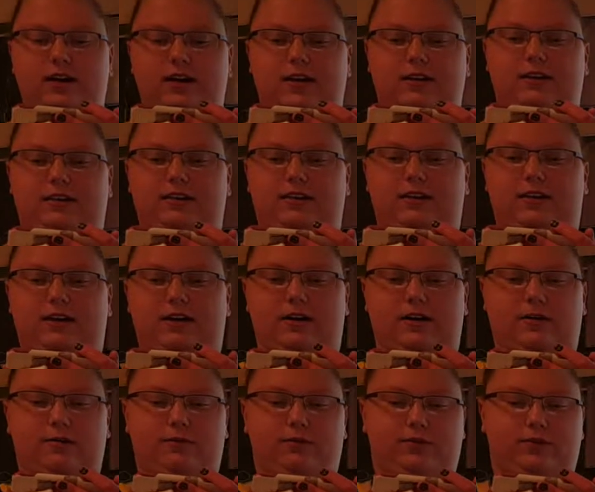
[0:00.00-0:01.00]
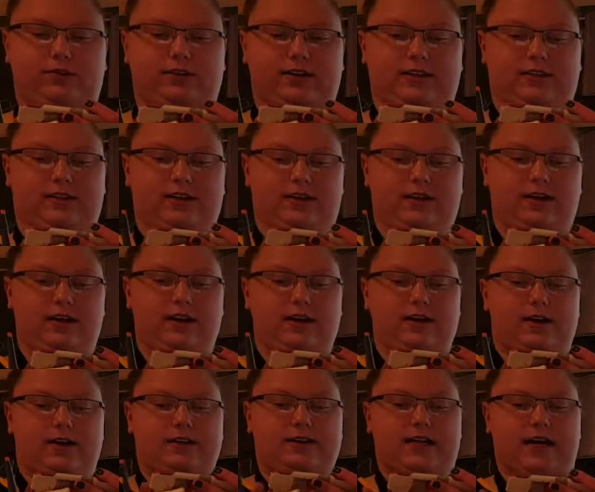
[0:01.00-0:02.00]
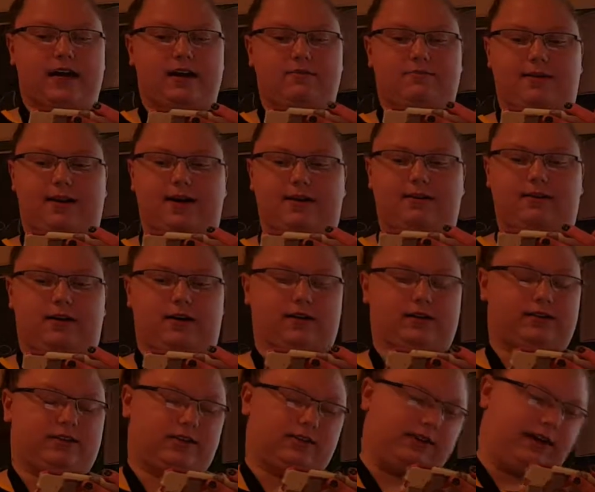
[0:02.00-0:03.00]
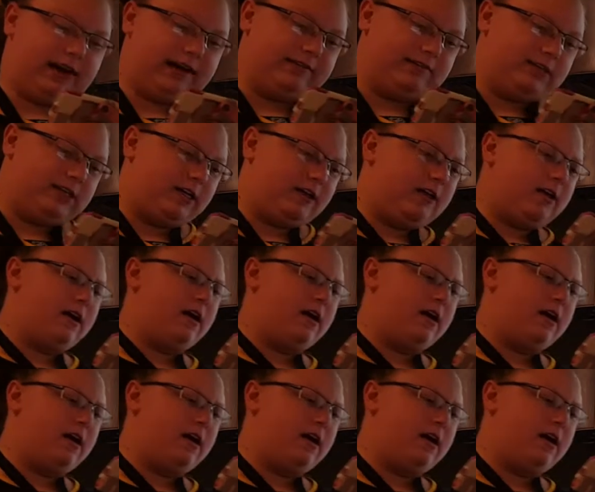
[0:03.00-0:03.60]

into their position. 10 men lost their lives.